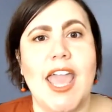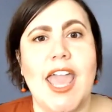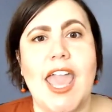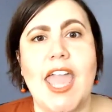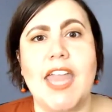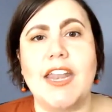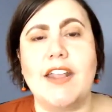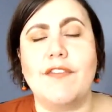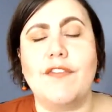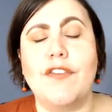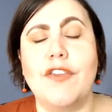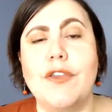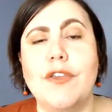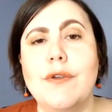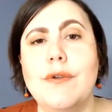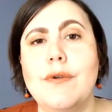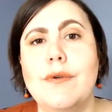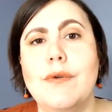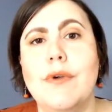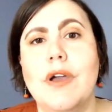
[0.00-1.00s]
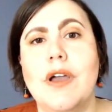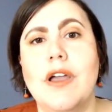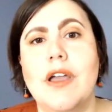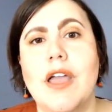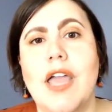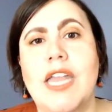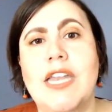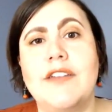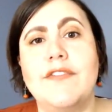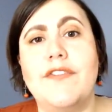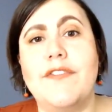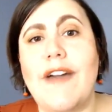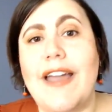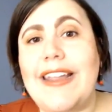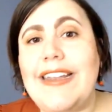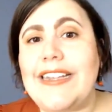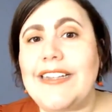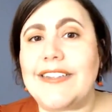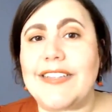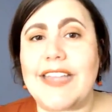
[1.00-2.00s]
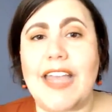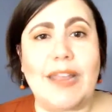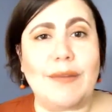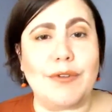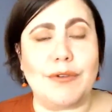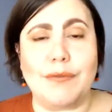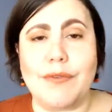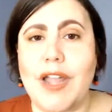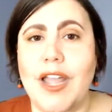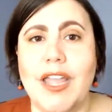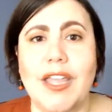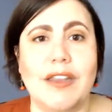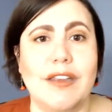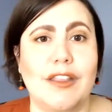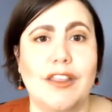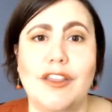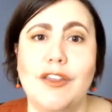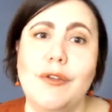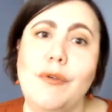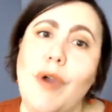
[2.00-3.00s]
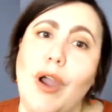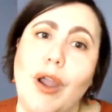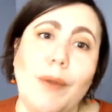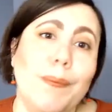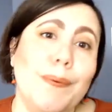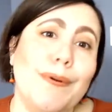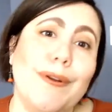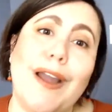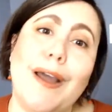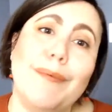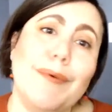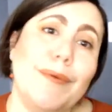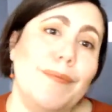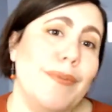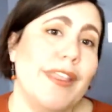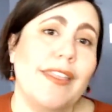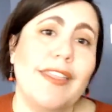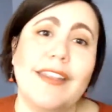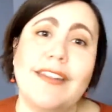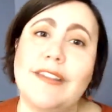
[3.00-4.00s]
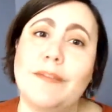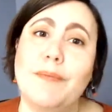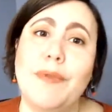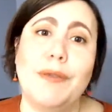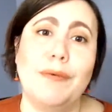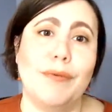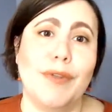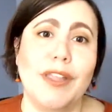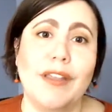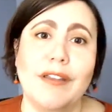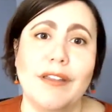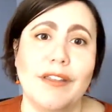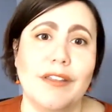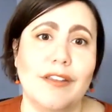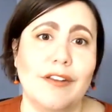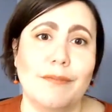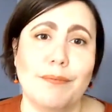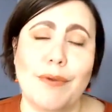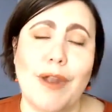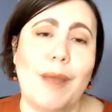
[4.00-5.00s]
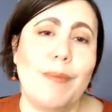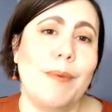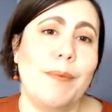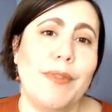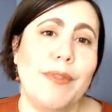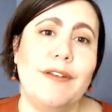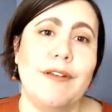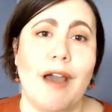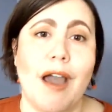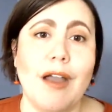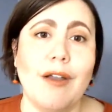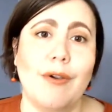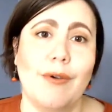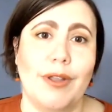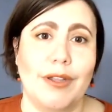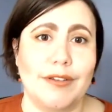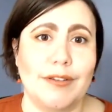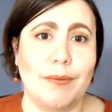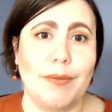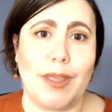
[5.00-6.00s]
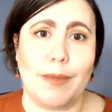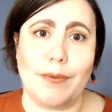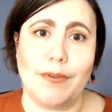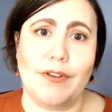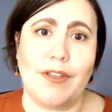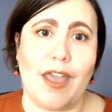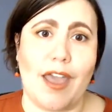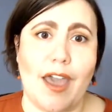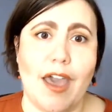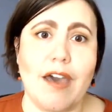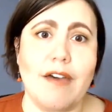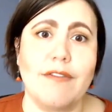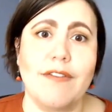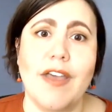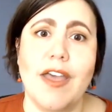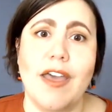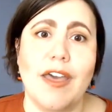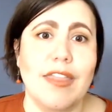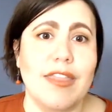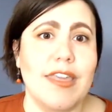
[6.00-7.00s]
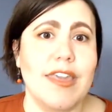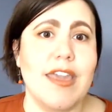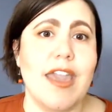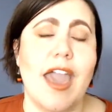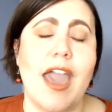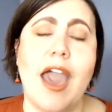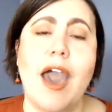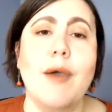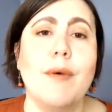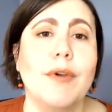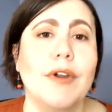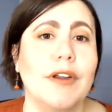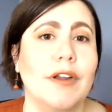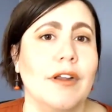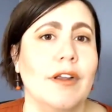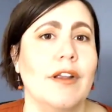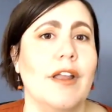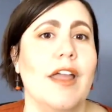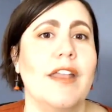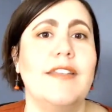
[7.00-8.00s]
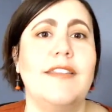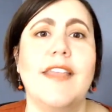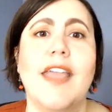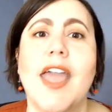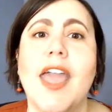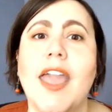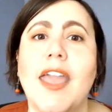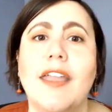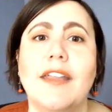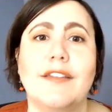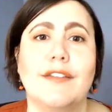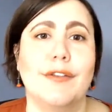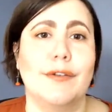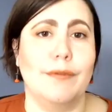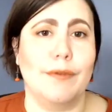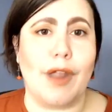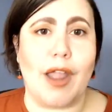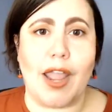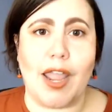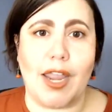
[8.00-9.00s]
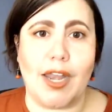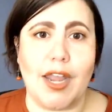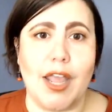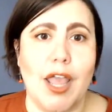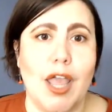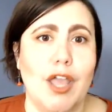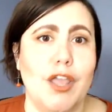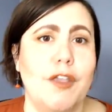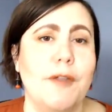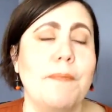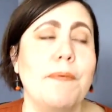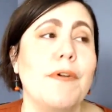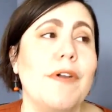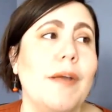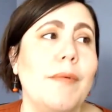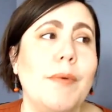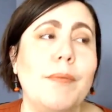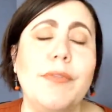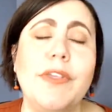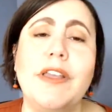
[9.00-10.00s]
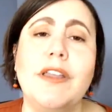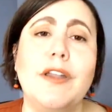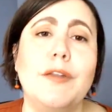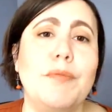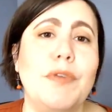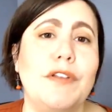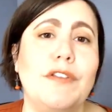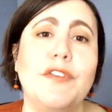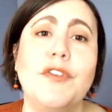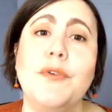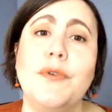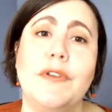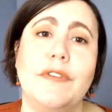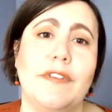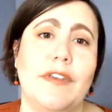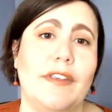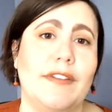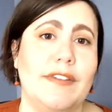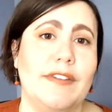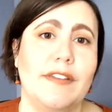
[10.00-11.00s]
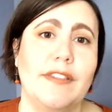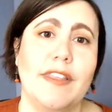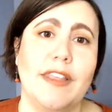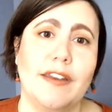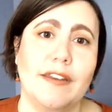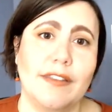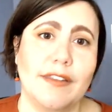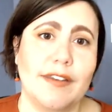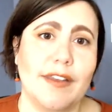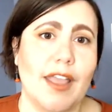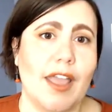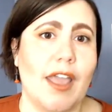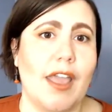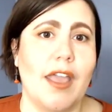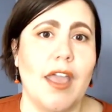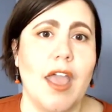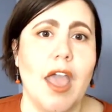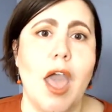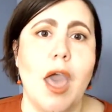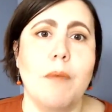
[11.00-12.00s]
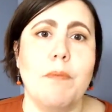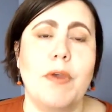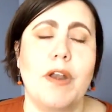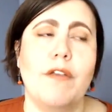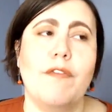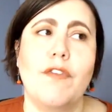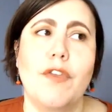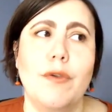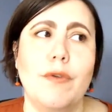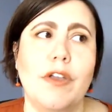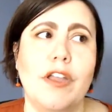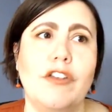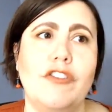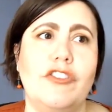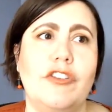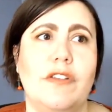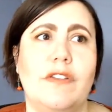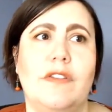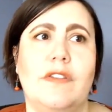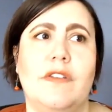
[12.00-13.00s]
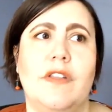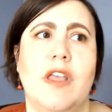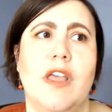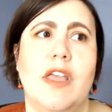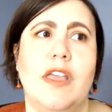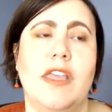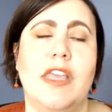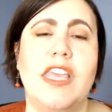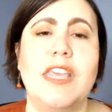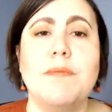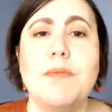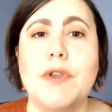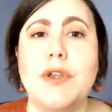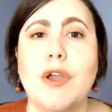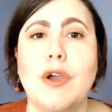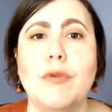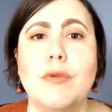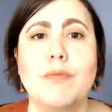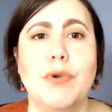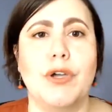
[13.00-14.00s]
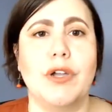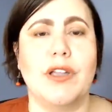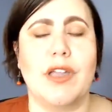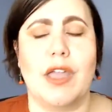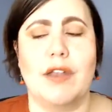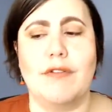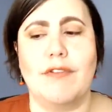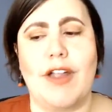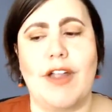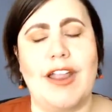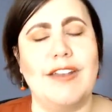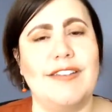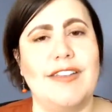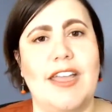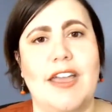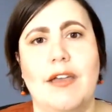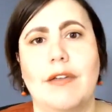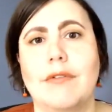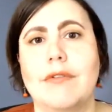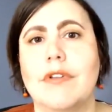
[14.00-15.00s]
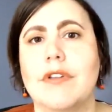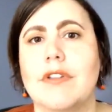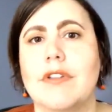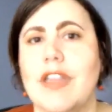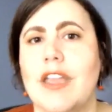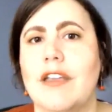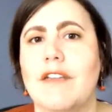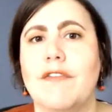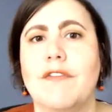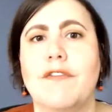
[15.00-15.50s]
if you, and finding time to write, you are probably, let's be real, you're probably not going to be able to have the hour a day to write. You're probably going to be too exhausted at the end of the day. But if you can just keep a notebook and write down, like